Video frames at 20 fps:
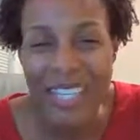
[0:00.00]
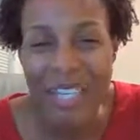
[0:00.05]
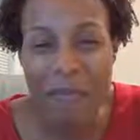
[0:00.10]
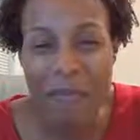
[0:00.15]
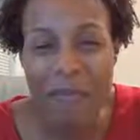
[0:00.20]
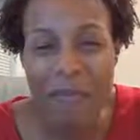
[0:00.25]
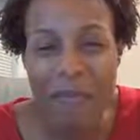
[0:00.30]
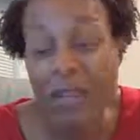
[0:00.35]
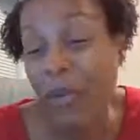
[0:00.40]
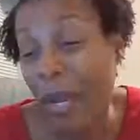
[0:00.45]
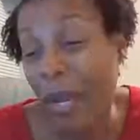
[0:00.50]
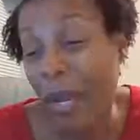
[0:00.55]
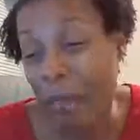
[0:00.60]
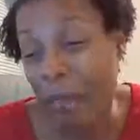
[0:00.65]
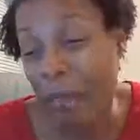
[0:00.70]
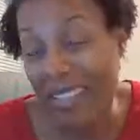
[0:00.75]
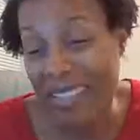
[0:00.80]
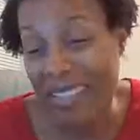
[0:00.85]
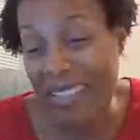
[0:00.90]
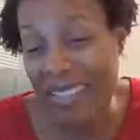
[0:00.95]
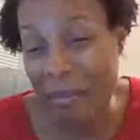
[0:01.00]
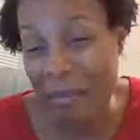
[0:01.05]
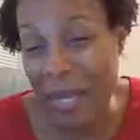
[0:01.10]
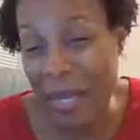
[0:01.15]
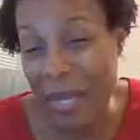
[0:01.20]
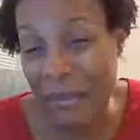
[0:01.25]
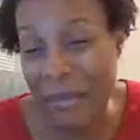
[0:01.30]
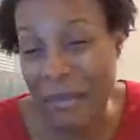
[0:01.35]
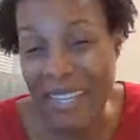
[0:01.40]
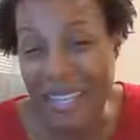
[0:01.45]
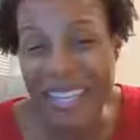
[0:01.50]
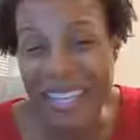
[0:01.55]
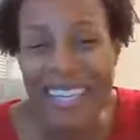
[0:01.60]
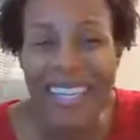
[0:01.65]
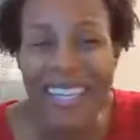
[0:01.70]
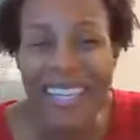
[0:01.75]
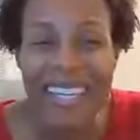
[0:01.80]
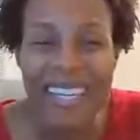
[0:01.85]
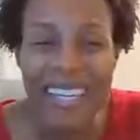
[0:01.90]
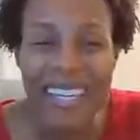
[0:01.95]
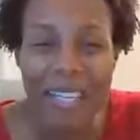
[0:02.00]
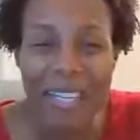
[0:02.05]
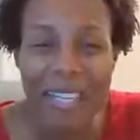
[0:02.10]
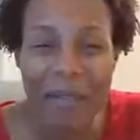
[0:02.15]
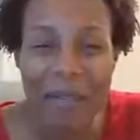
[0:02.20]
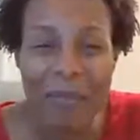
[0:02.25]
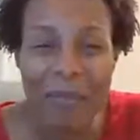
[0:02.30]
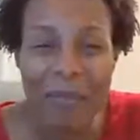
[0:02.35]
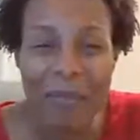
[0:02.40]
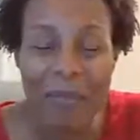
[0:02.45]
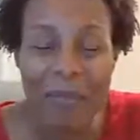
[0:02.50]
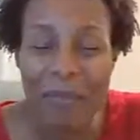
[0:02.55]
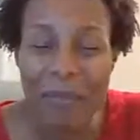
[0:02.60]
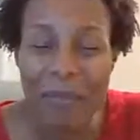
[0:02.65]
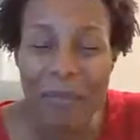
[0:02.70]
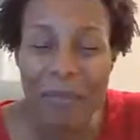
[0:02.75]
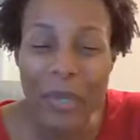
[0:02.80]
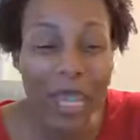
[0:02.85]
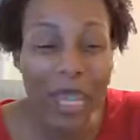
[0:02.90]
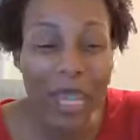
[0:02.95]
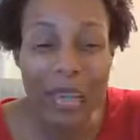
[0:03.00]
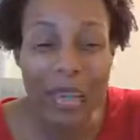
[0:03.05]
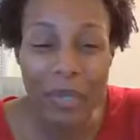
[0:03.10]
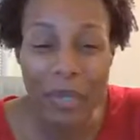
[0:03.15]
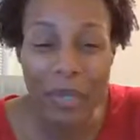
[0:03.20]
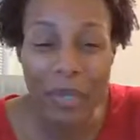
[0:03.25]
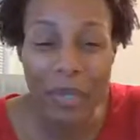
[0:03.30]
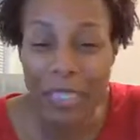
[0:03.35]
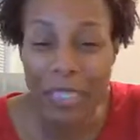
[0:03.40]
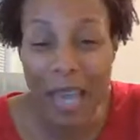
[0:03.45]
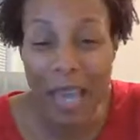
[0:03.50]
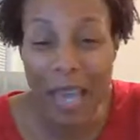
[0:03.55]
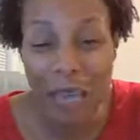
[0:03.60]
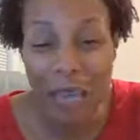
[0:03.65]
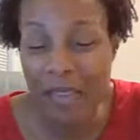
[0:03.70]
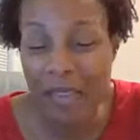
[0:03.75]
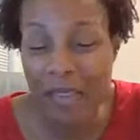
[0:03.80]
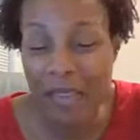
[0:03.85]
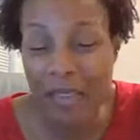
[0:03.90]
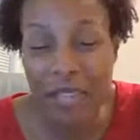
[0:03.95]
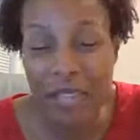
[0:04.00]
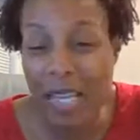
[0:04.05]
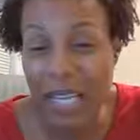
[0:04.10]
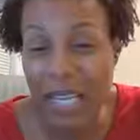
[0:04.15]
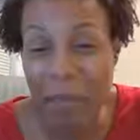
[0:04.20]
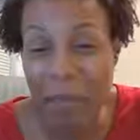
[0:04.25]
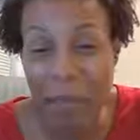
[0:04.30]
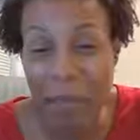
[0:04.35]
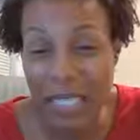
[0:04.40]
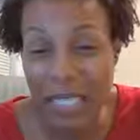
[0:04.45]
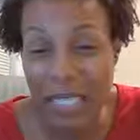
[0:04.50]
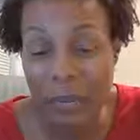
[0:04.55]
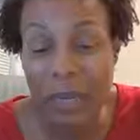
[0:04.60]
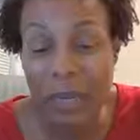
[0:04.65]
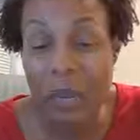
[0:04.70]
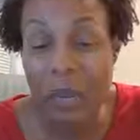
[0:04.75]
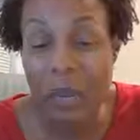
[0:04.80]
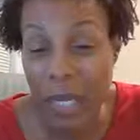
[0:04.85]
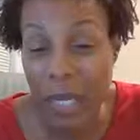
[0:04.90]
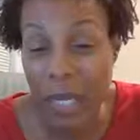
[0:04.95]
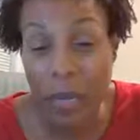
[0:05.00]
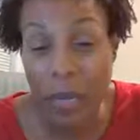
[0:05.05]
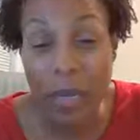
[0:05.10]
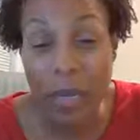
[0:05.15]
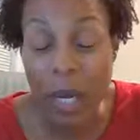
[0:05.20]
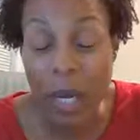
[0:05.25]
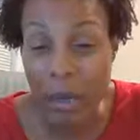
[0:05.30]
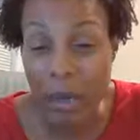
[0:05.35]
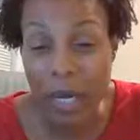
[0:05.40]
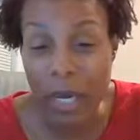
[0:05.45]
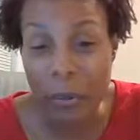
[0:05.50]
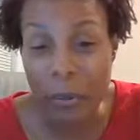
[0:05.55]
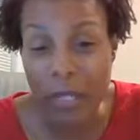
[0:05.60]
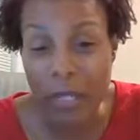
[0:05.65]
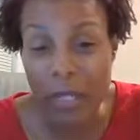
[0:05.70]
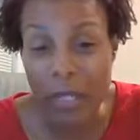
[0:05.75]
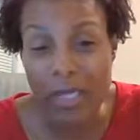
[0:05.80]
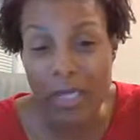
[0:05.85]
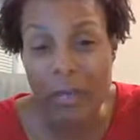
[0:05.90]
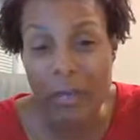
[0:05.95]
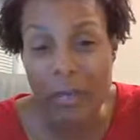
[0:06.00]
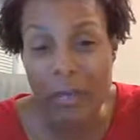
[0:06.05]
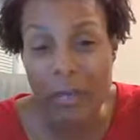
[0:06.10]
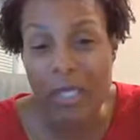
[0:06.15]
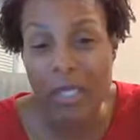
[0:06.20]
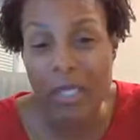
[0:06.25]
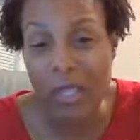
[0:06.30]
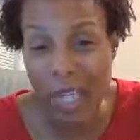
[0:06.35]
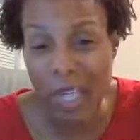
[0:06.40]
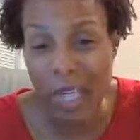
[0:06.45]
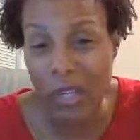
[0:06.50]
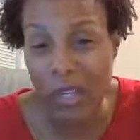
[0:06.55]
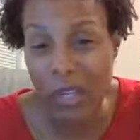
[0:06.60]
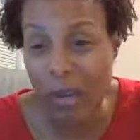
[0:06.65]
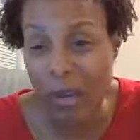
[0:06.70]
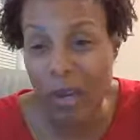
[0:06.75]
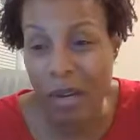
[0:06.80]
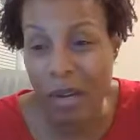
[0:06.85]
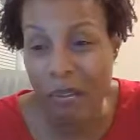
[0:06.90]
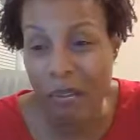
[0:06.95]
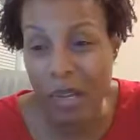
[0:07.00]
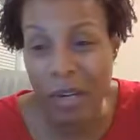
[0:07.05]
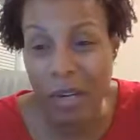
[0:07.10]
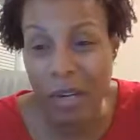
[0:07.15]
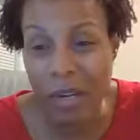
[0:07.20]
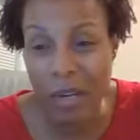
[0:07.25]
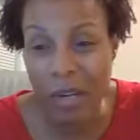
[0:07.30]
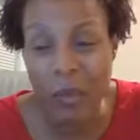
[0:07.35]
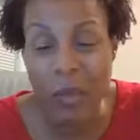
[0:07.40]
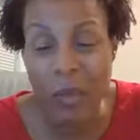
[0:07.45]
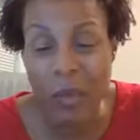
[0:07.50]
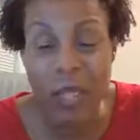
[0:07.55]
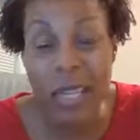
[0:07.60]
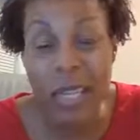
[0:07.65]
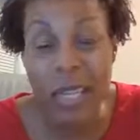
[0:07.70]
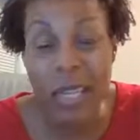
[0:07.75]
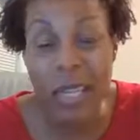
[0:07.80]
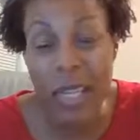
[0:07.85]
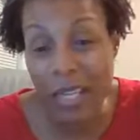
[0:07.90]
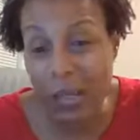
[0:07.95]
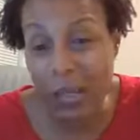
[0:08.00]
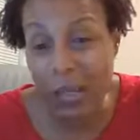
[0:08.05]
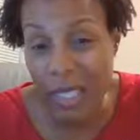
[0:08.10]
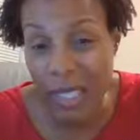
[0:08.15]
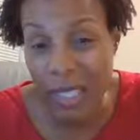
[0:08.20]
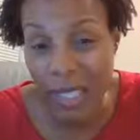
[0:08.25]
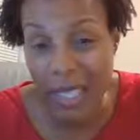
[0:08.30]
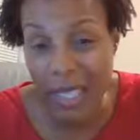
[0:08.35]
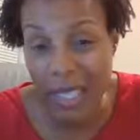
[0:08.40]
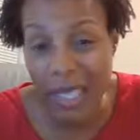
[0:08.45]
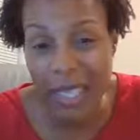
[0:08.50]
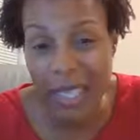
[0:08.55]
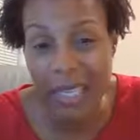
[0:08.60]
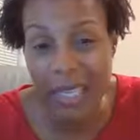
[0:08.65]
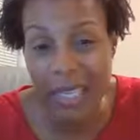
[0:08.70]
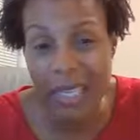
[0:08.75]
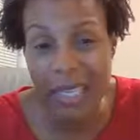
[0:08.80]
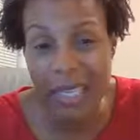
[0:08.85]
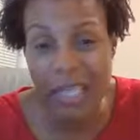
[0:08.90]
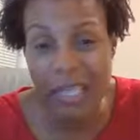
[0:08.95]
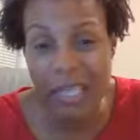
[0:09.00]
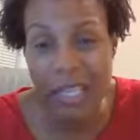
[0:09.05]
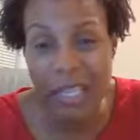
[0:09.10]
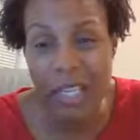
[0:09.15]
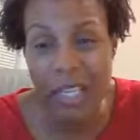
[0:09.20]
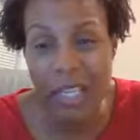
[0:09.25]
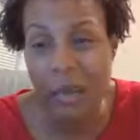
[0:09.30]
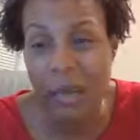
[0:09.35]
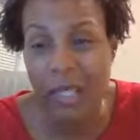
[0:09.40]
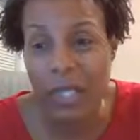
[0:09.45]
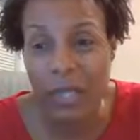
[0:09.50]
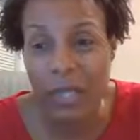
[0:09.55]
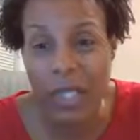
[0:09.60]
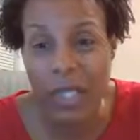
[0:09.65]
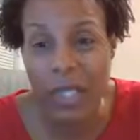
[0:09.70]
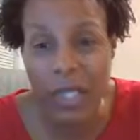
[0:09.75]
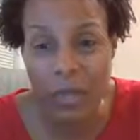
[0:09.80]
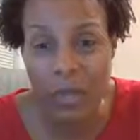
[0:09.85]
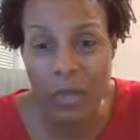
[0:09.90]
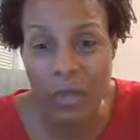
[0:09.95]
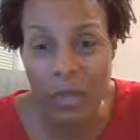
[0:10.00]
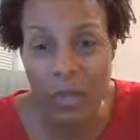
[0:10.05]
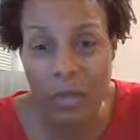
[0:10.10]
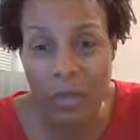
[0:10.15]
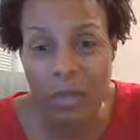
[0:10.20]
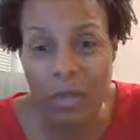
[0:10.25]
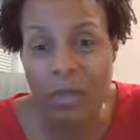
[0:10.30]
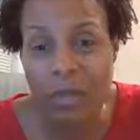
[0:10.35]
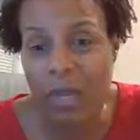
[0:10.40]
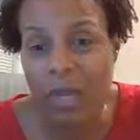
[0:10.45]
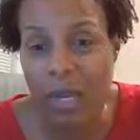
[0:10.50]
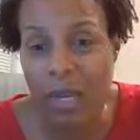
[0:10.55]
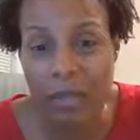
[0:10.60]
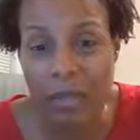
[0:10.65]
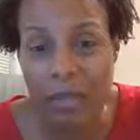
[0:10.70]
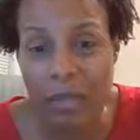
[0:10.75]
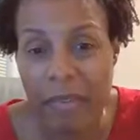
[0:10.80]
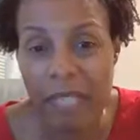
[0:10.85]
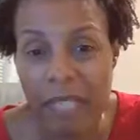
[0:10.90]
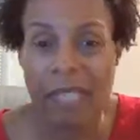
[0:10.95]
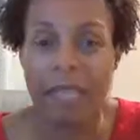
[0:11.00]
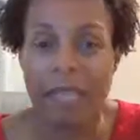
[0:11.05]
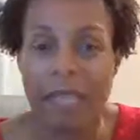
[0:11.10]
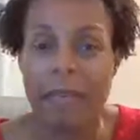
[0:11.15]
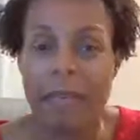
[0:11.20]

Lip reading: Great month, by the way. We had the Diamond Divas had an amazing month. We had a record-breaking month this month. So thank you all for your hard work. Thank you, Lily. I think I saw you on here. Thank you, Jewel, all of our team.